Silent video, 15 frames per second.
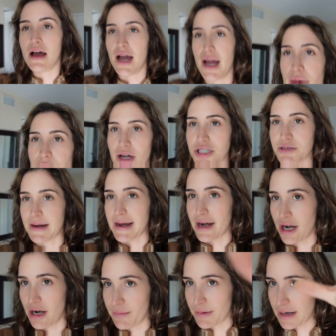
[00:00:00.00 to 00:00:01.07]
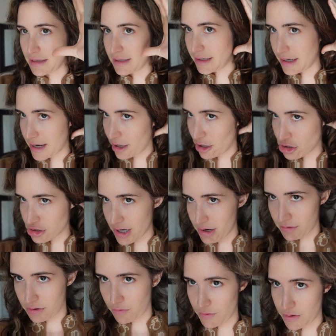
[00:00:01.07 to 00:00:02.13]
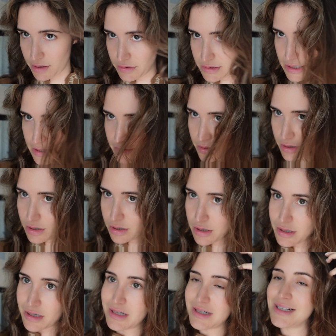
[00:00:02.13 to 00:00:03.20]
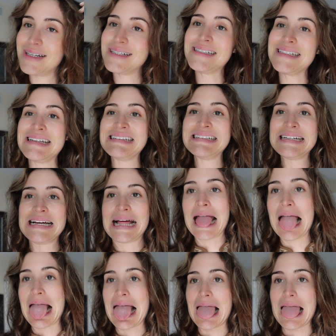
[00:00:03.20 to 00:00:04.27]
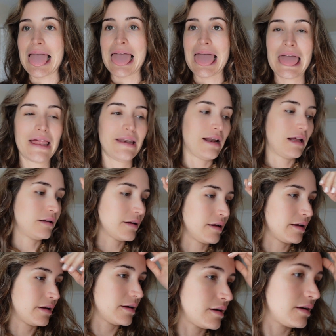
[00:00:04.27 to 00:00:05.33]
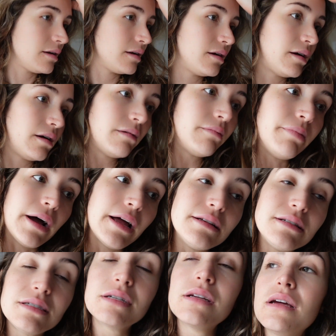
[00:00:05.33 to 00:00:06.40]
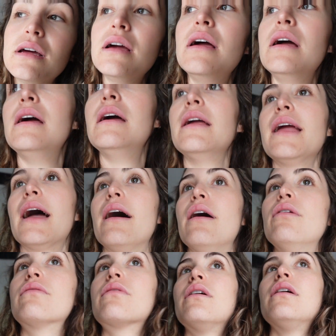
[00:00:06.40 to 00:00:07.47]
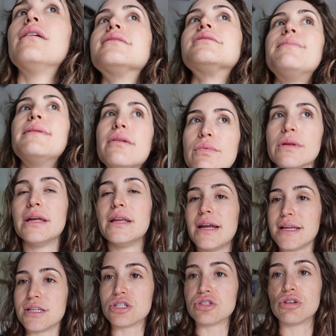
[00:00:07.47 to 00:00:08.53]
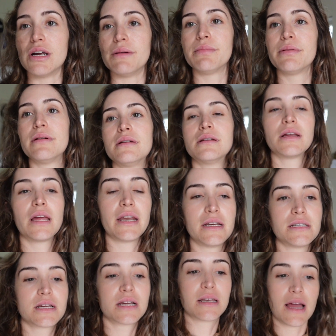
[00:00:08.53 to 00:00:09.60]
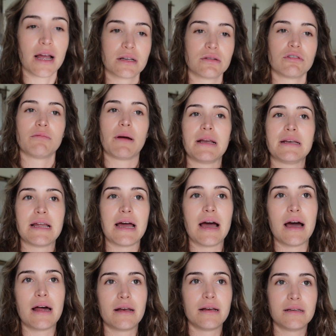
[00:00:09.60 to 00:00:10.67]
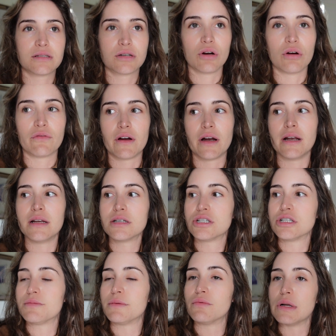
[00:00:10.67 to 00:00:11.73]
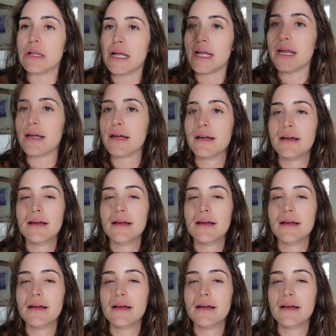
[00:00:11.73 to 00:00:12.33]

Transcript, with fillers: I washed my hair, but I let it air dry with the windows down in the car. Not looking good. But yeah, overall it's been a really nice trip, getting to connect with my dad and his girlfriend, and it's just been really